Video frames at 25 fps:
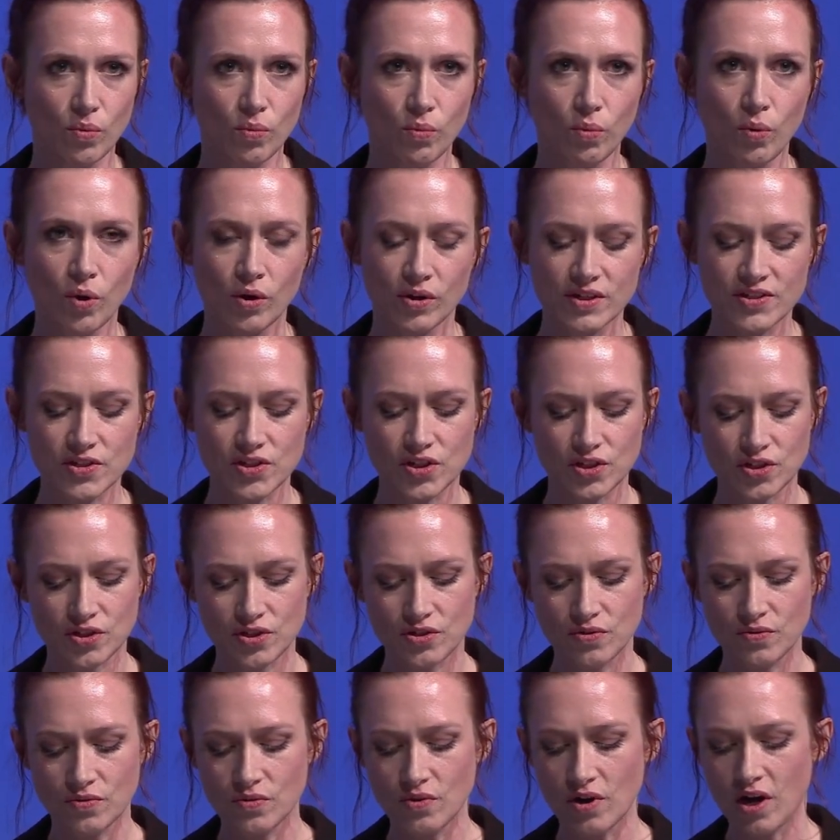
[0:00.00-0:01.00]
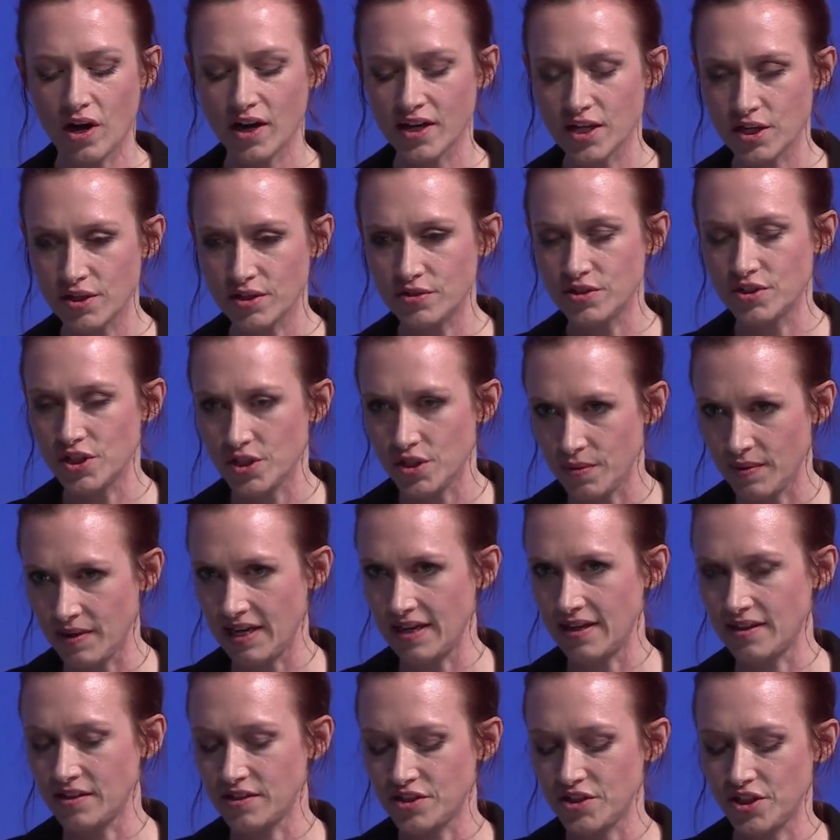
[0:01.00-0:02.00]
What are you
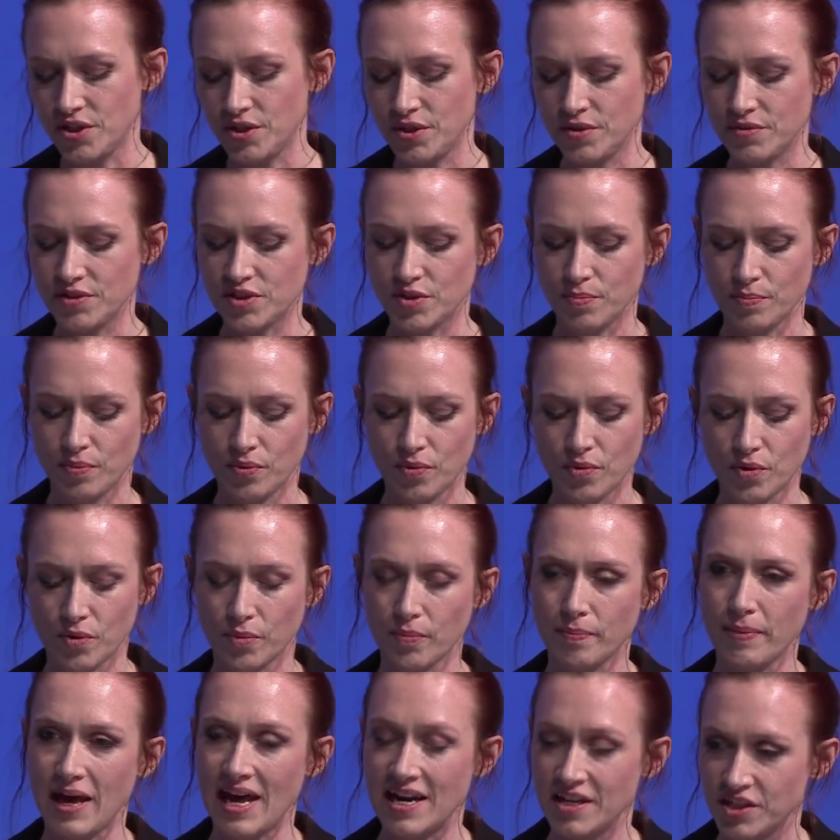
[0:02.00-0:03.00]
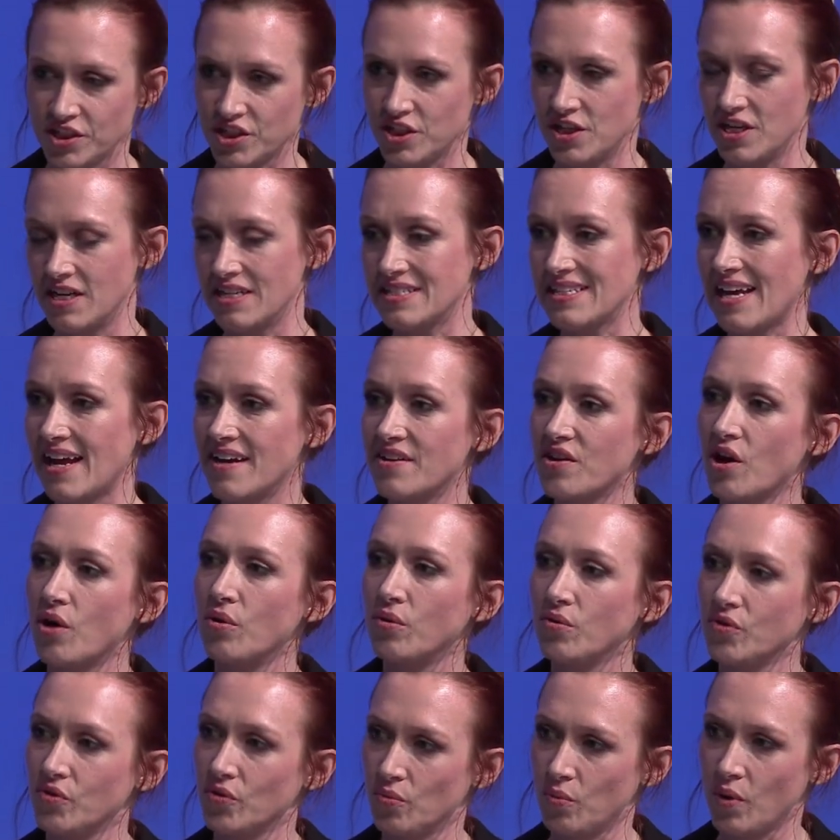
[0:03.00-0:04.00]
doing to support pensioners and
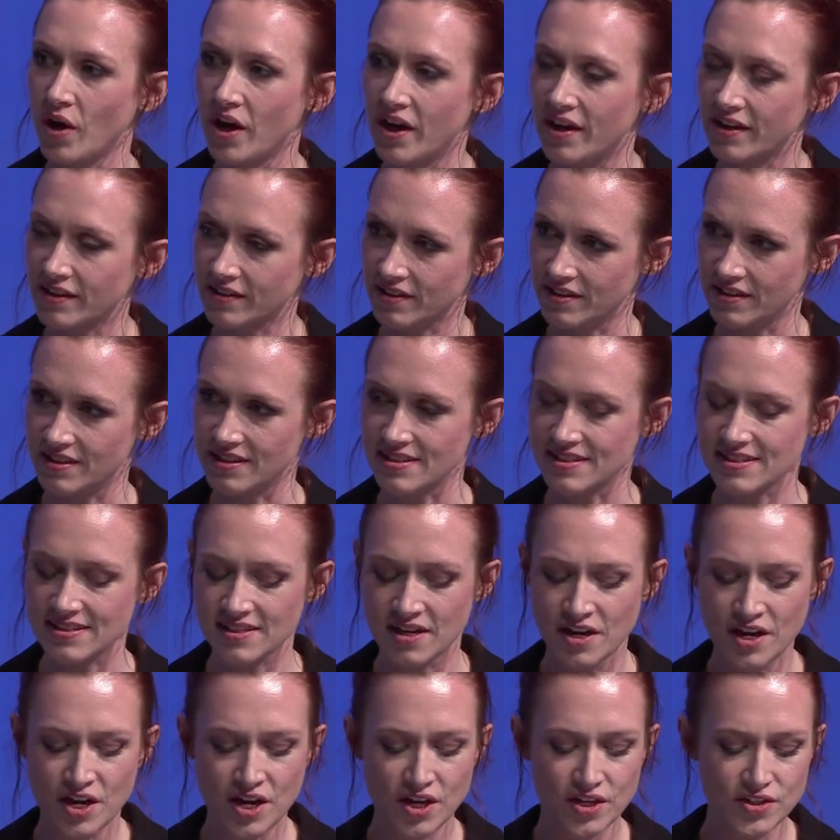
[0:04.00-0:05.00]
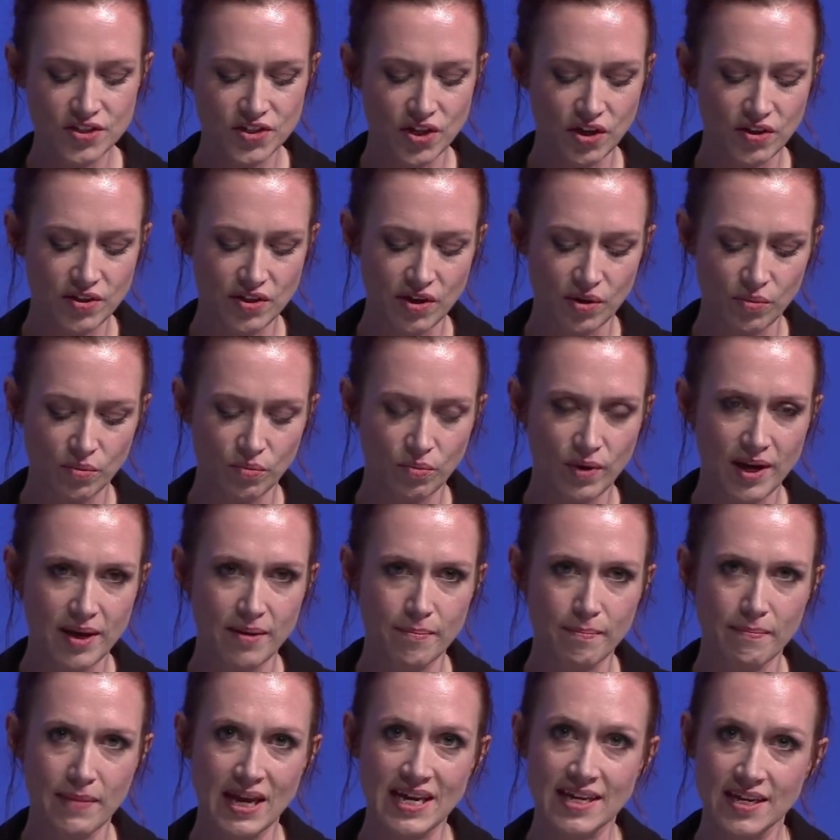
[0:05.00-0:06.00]
older workers so that we're
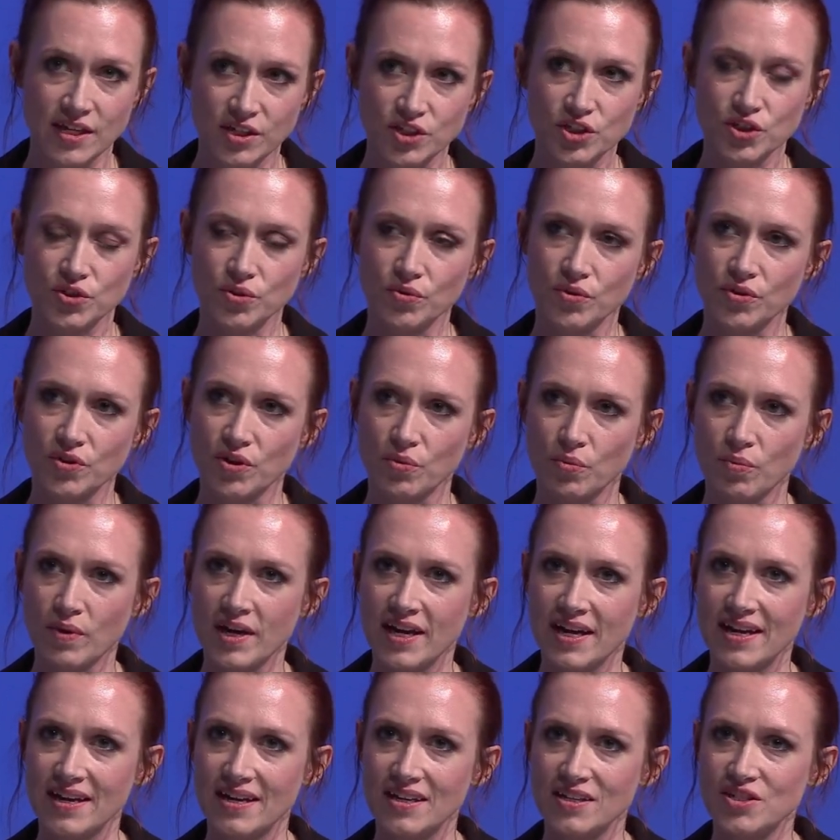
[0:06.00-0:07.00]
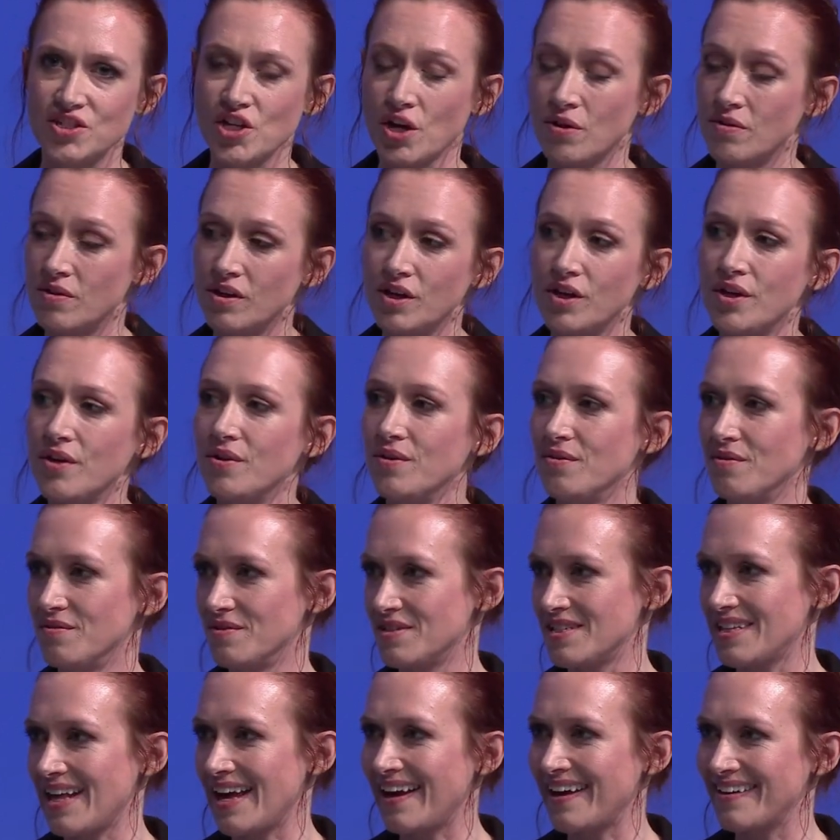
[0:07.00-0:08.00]
making sure that we don't lose
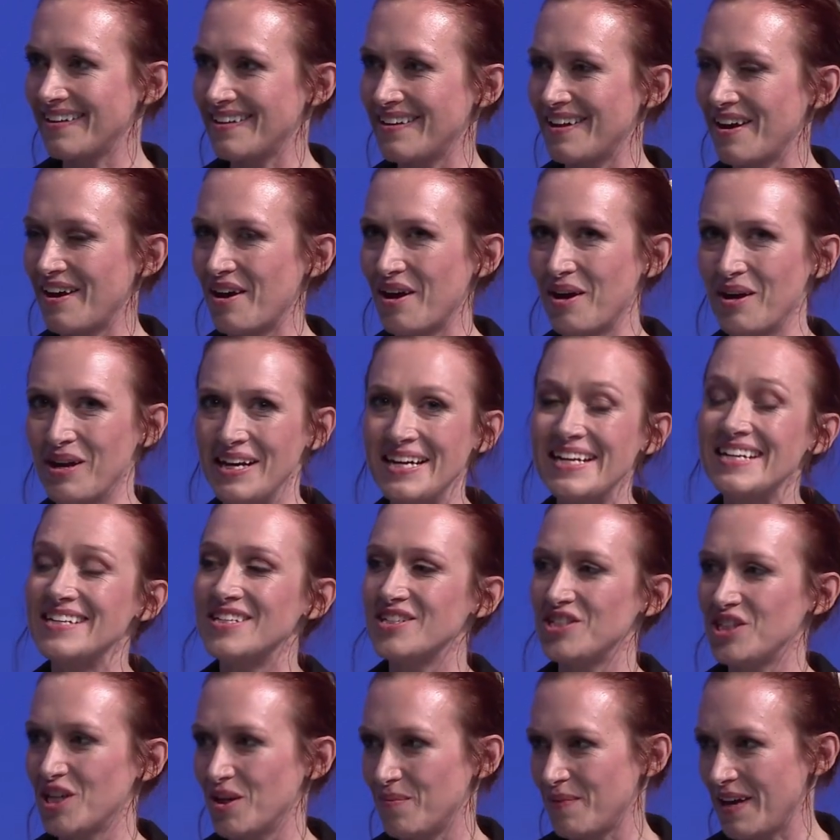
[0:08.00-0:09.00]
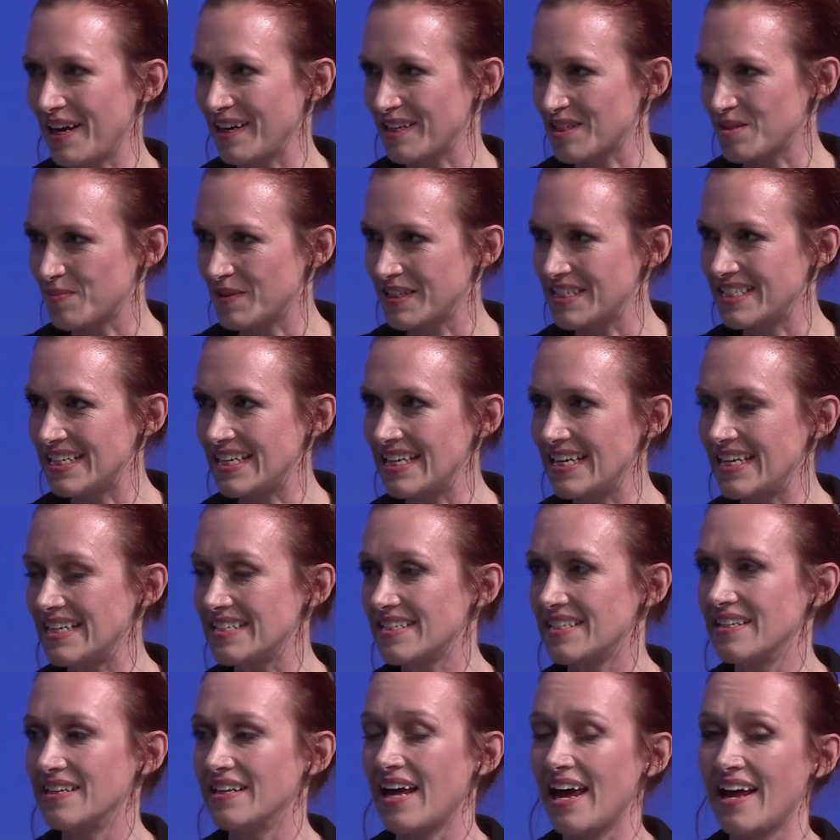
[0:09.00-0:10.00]
that leadership
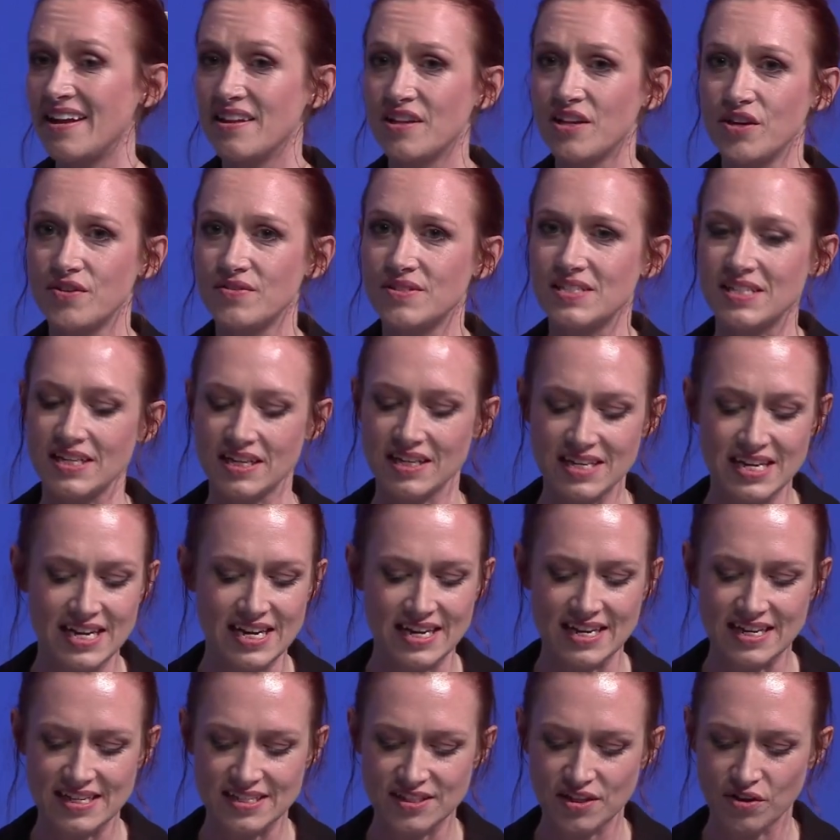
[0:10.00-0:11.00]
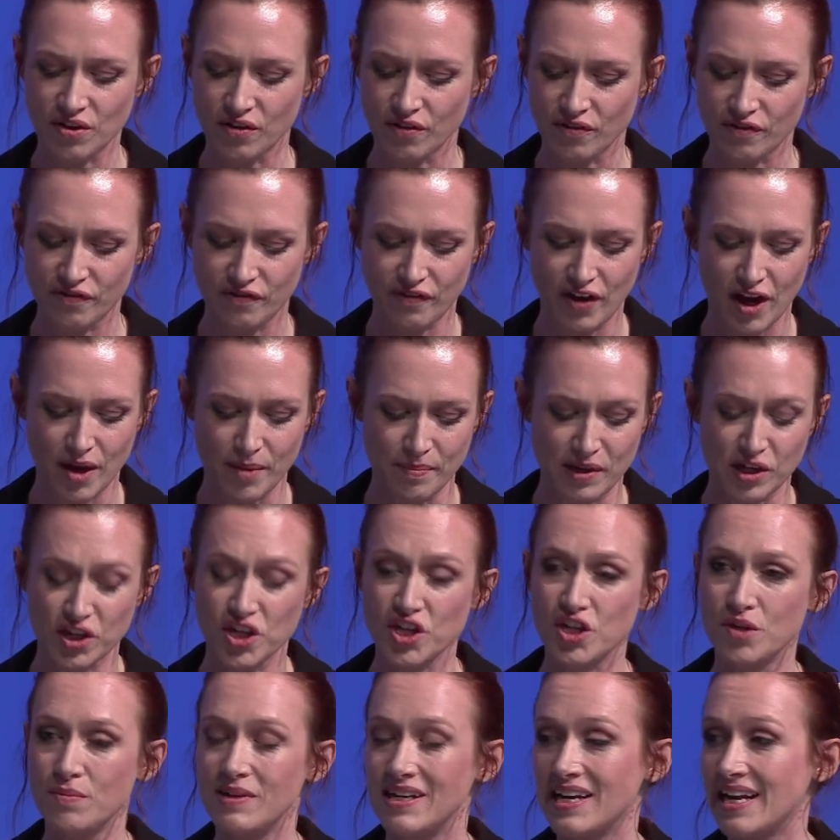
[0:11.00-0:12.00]
expertise and those years of
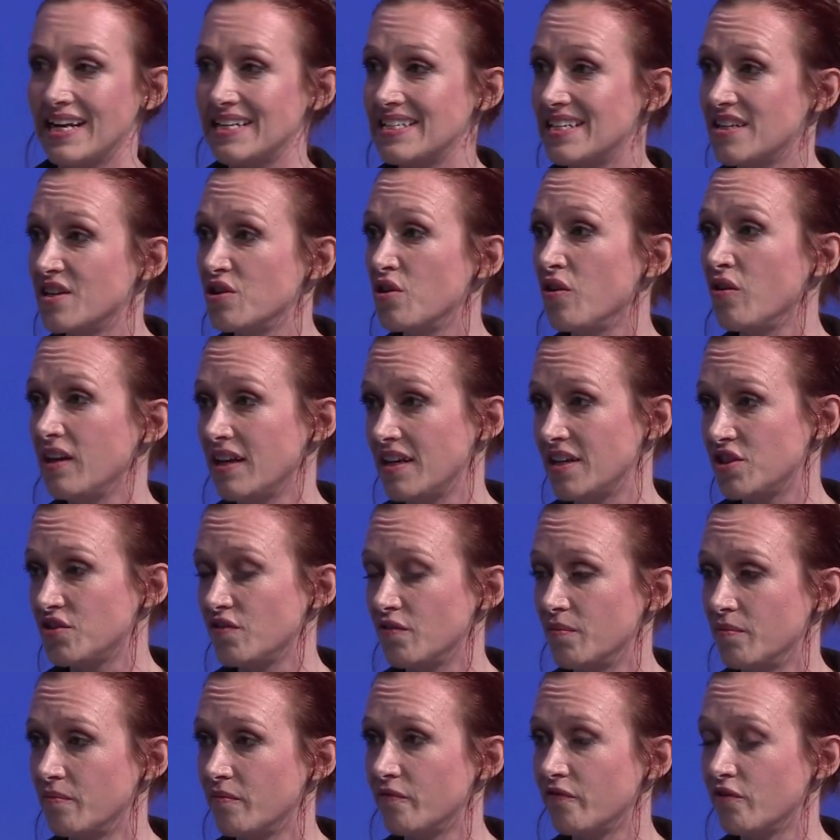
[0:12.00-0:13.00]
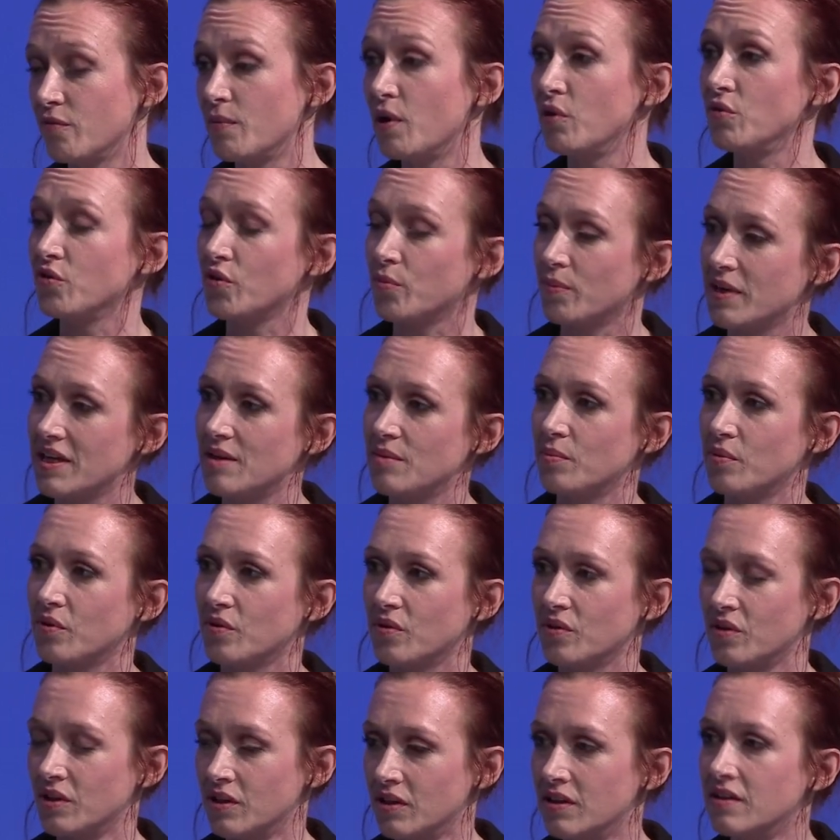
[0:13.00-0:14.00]
accumulated knowledge from older people?